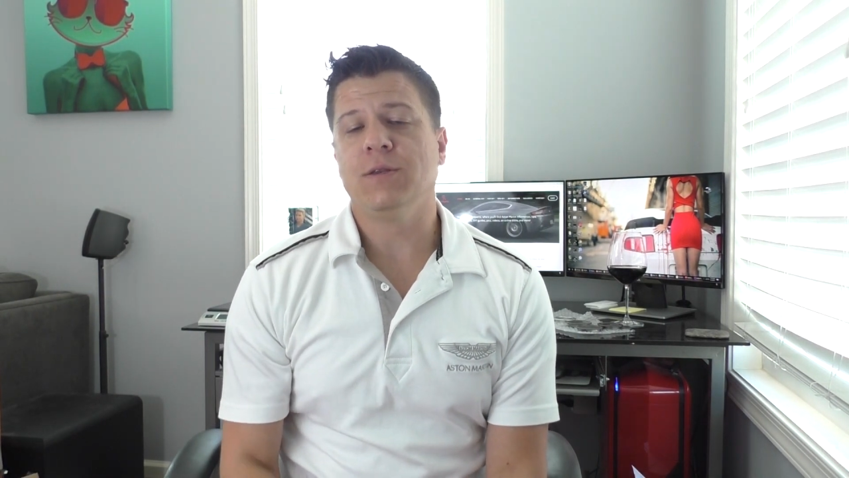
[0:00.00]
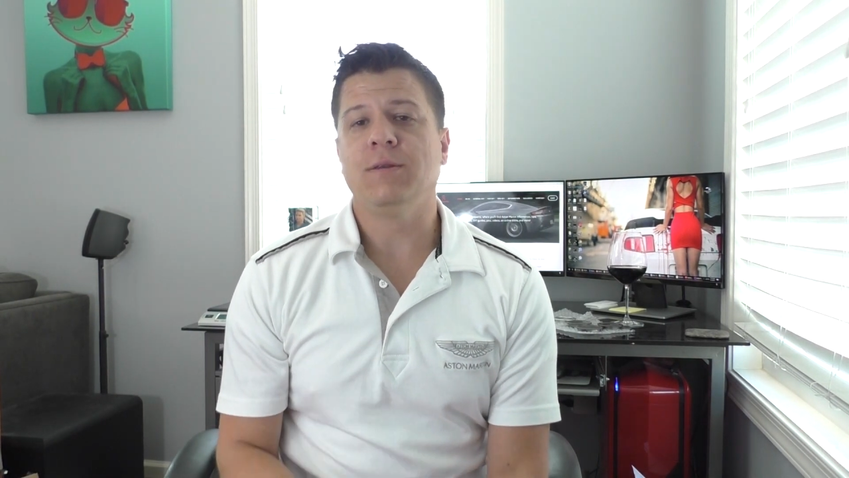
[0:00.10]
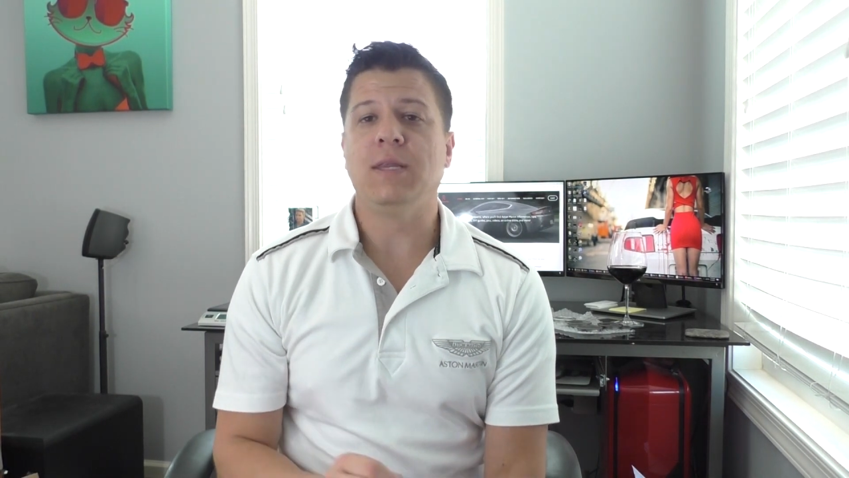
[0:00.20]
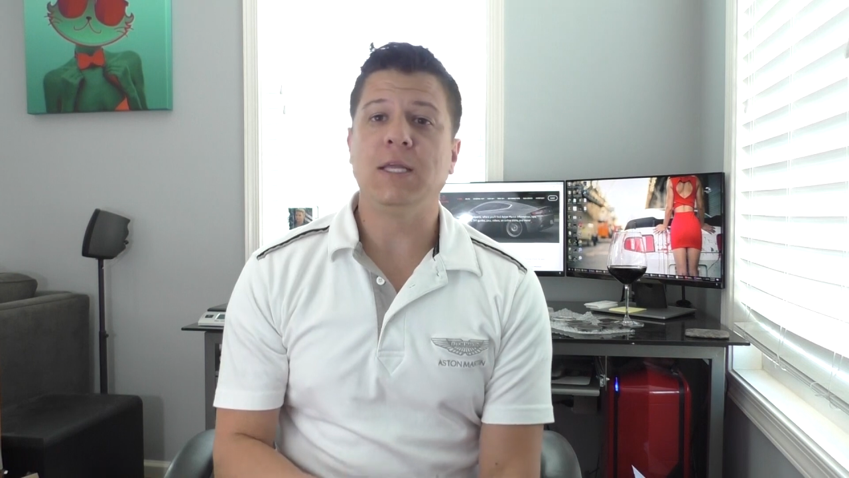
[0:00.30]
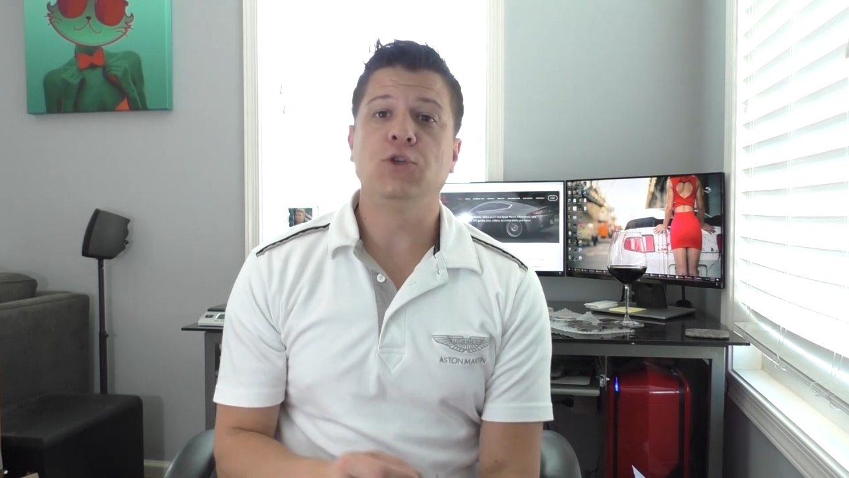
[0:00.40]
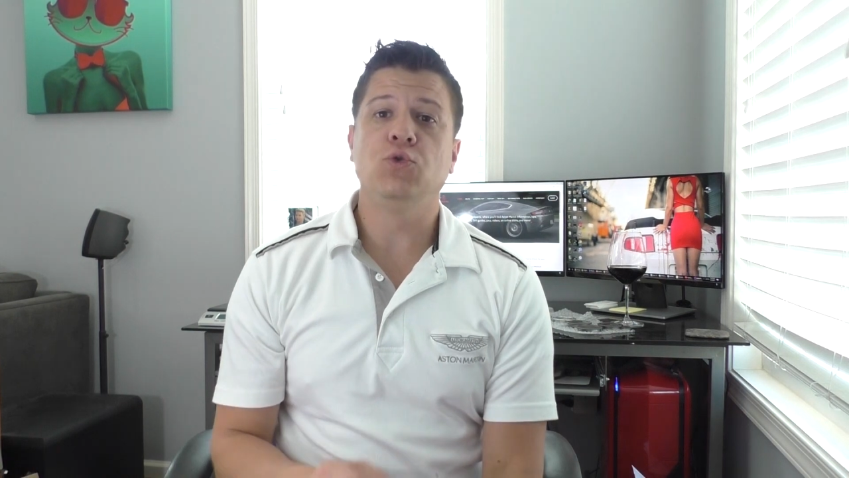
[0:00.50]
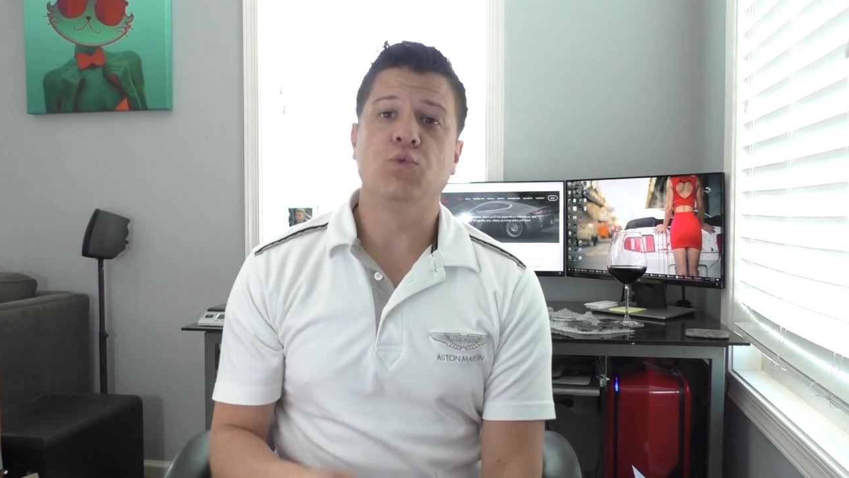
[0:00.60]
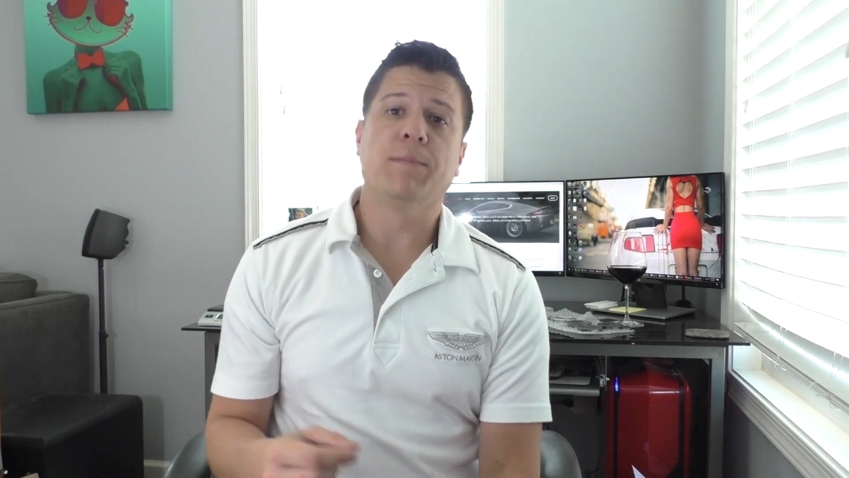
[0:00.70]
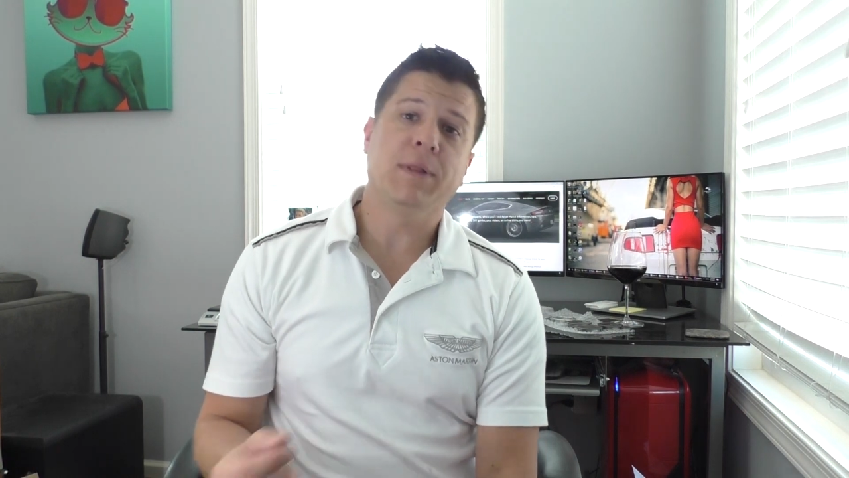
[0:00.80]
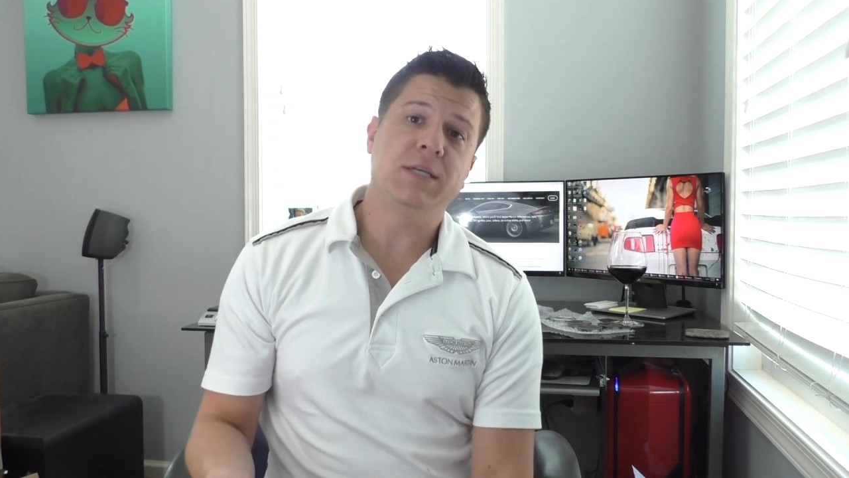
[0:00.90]
need to
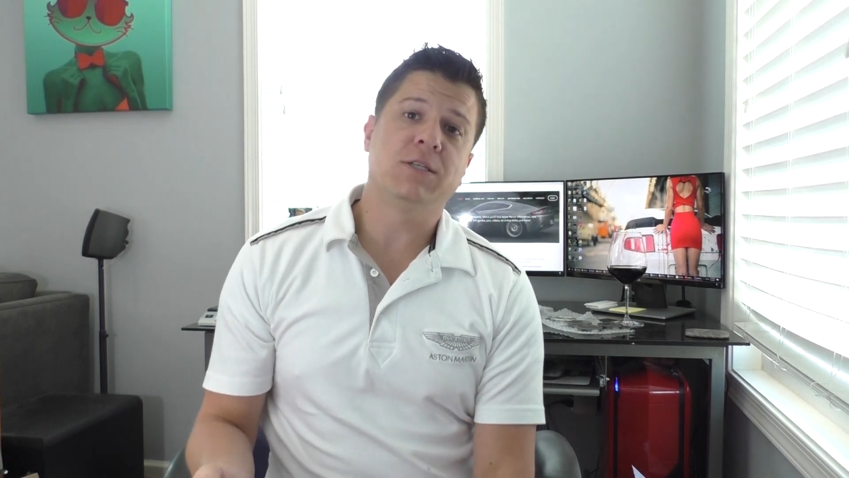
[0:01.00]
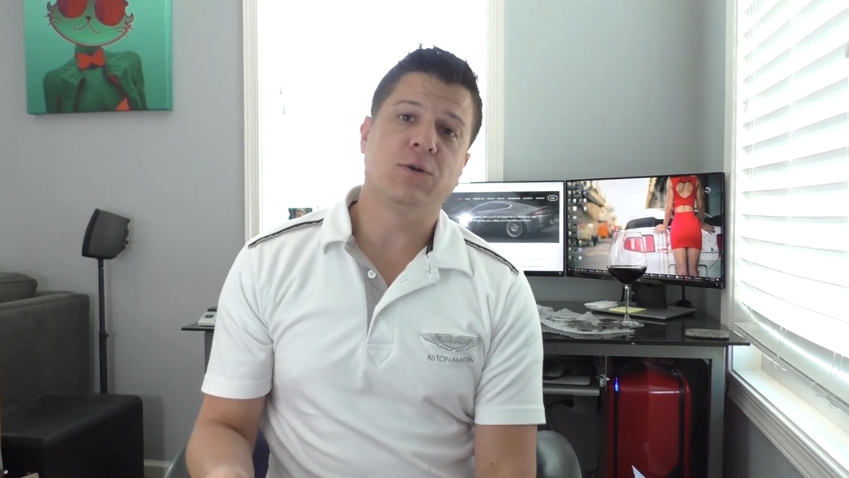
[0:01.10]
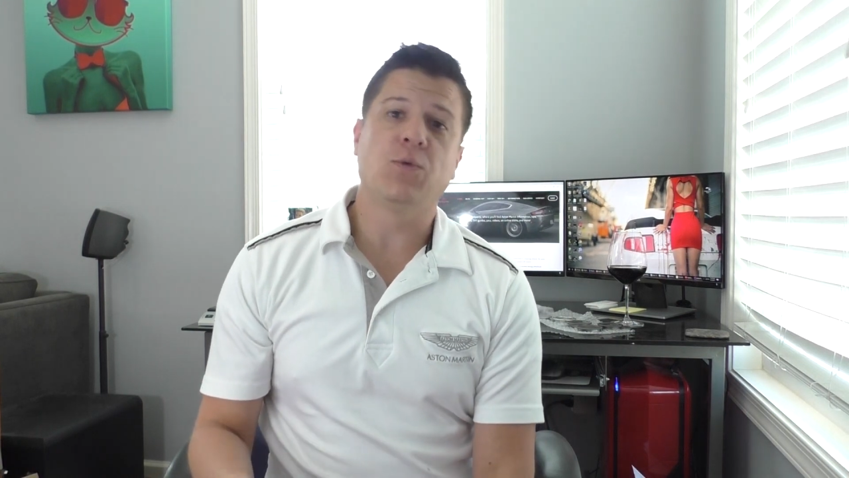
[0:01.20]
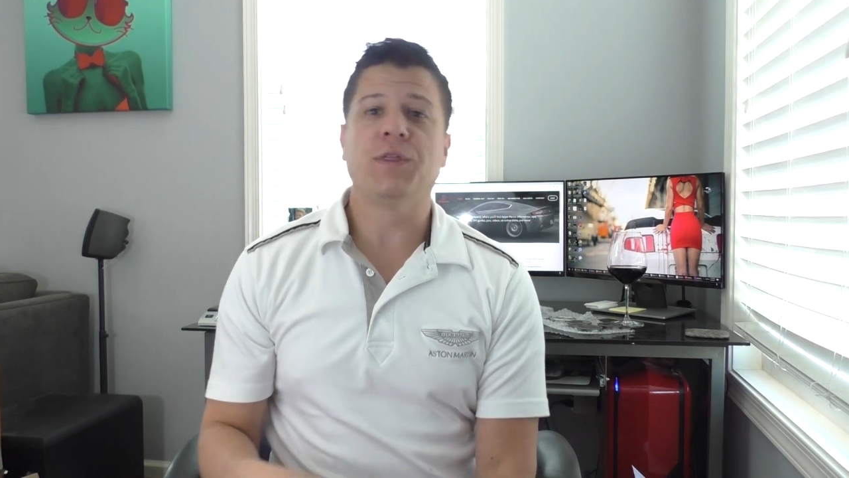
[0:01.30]
replace it